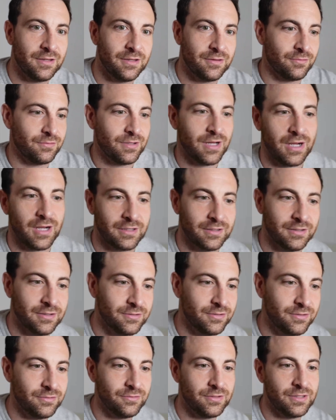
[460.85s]
They're not going to
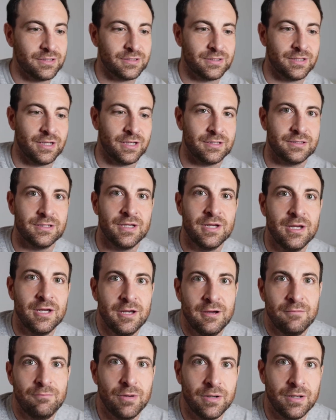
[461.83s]
do these things.
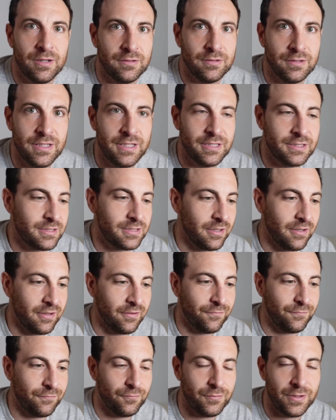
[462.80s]
But at least
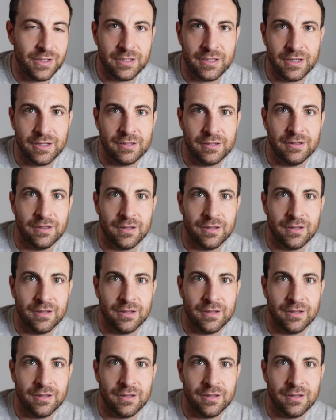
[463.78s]
if we can